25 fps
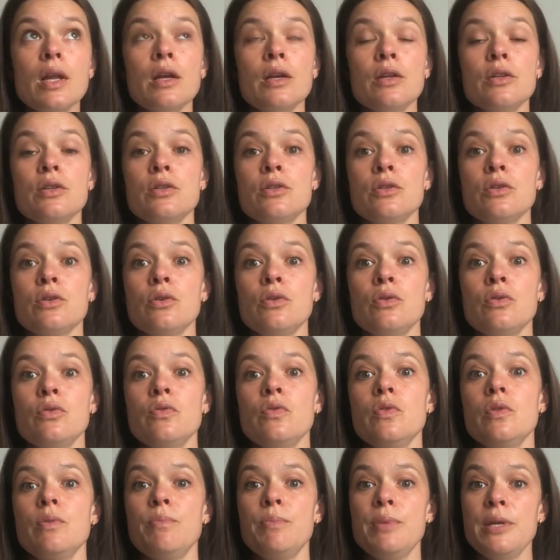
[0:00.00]

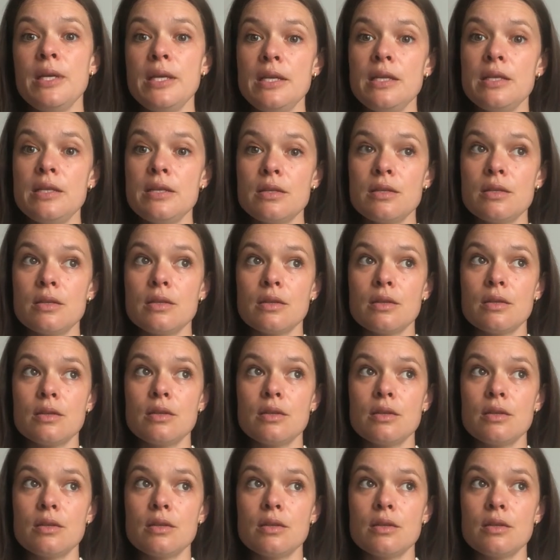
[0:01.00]
So the piece